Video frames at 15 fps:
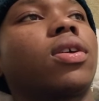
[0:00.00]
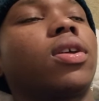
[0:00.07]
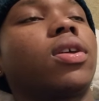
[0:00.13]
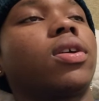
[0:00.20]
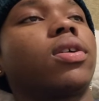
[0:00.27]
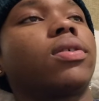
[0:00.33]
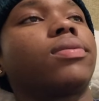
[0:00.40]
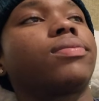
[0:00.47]

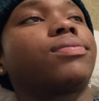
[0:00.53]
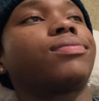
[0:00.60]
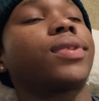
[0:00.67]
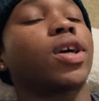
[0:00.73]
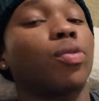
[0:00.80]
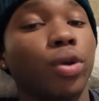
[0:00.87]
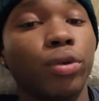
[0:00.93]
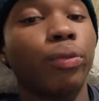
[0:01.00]
Yeah.
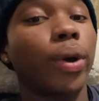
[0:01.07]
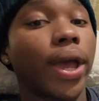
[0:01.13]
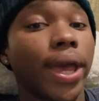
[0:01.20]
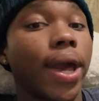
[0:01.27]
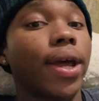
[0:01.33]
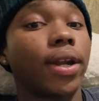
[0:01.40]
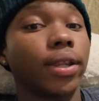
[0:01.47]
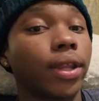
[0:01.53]
Like, we way
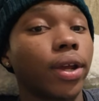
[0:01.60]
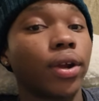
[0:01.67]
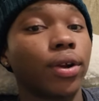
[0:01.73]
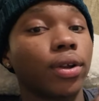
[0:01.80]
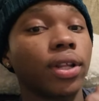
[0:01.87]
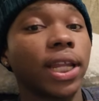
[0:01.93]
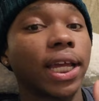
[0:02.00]
out of there.